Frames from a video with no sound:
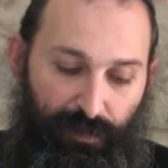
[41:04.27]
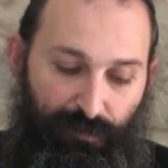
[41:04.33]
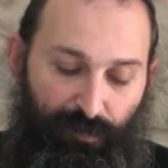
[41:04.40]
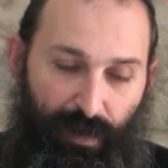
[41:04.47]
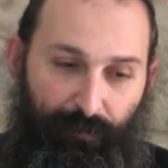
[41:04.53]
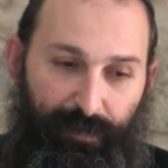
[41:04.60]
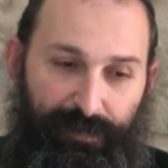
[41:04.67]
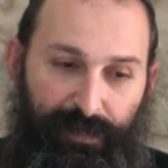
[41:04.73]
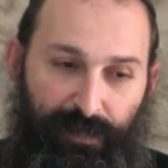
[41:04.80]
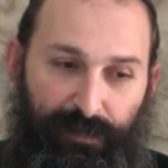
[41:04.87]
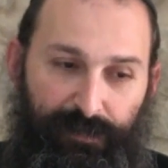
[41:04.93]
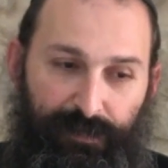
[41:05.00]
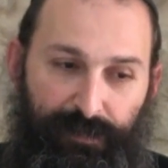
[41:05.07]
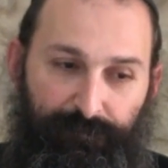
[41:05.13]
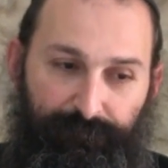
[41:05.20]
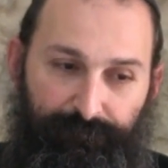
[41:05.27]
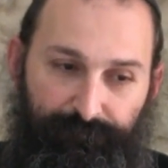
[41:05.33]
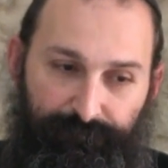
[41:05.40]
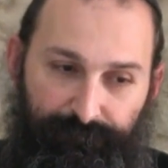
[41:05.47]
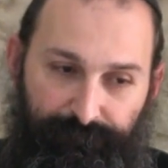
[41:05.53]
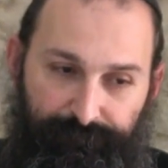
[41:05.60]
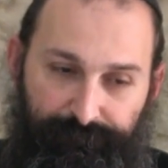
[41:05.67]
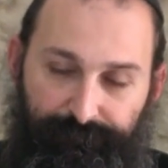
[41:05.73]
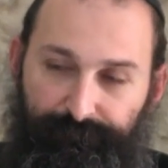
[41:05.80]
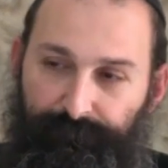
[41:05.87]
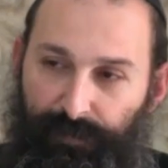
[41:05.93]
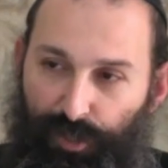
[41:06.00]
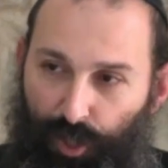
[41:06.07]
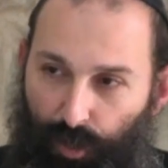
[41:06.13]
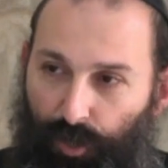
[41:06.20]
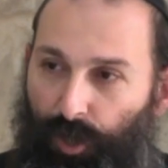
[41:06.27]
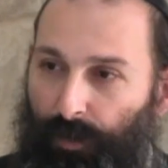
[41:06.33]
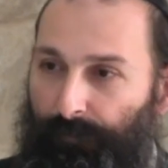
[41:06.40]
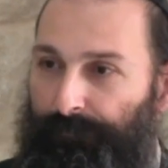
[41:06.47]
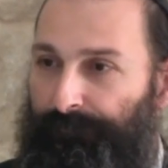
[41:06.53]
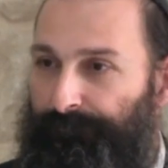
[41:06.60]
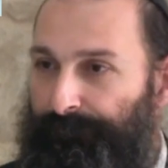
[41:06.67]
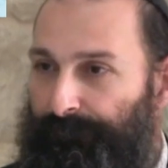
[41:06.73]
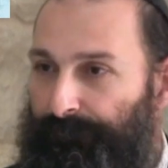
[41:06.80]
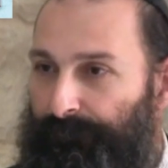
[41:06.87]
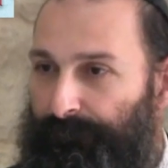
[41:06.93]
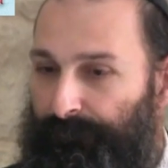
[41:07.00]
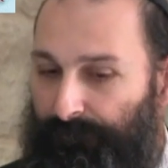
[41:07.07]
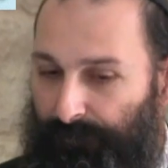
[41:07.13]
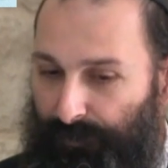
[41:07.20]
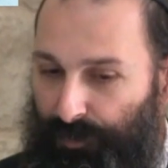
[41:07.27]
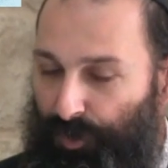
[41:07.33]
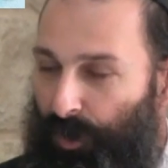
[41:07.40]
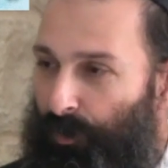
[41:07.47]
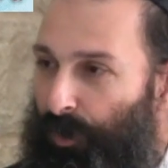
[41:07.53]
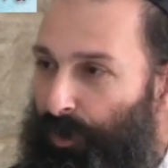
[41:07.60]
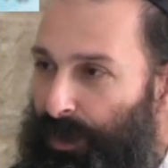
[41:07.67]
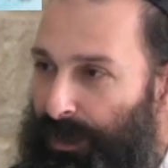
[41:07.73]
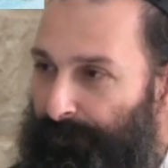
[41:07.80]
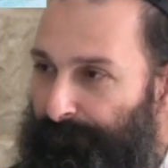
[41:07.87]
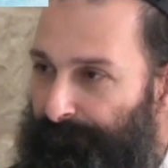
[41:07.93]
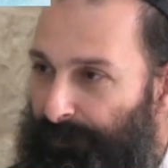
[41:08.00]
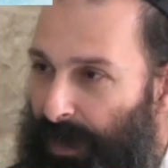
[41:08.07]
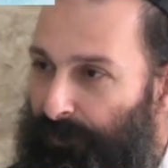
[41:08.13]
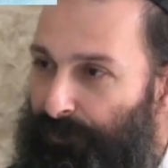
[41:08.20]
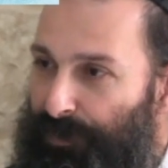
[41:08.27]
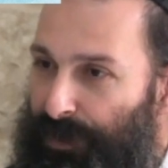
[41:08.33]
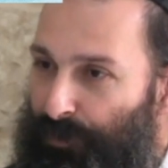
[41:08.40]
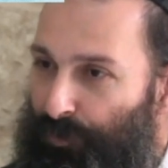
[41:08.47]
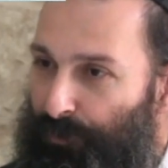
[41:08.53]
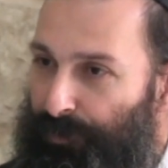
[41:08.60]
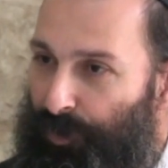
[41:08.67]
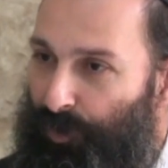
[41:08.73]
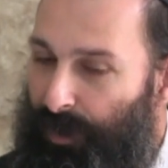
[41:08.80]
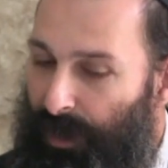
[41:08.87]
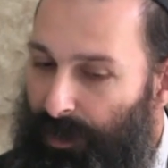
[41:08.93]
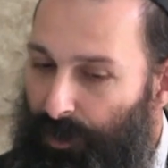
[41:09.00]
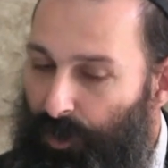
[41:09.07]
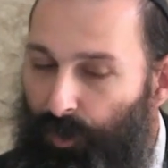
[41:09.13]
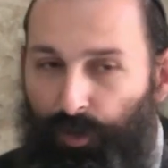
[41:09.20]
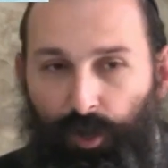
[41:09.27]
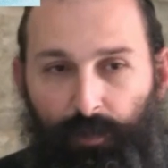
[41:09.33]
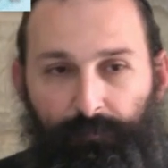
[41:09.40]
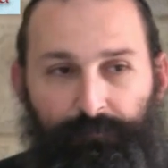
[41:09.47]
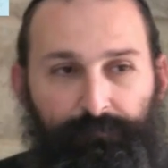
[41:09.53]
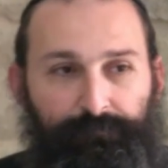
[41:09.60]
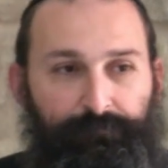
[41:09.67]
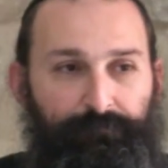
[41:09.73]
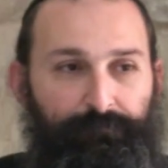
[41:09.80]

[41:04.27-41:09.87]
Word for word: The rabbi tells him, go home. Don't worry. Everything will be okay. Go home.